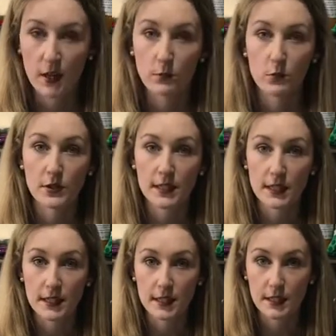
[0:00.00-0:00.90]

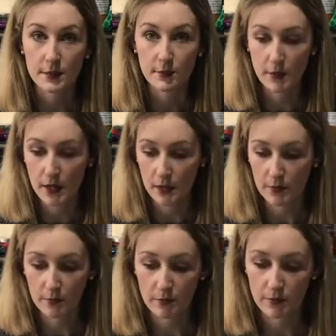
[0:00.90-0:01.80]
muslins,
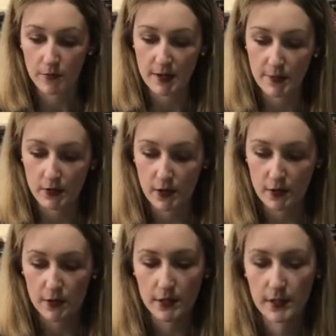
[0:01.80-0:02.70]
baby
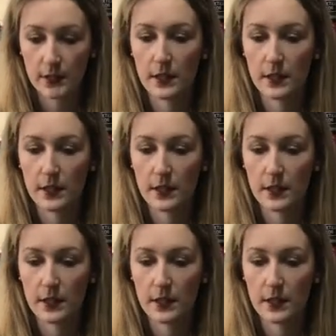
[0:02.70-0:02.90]
grows.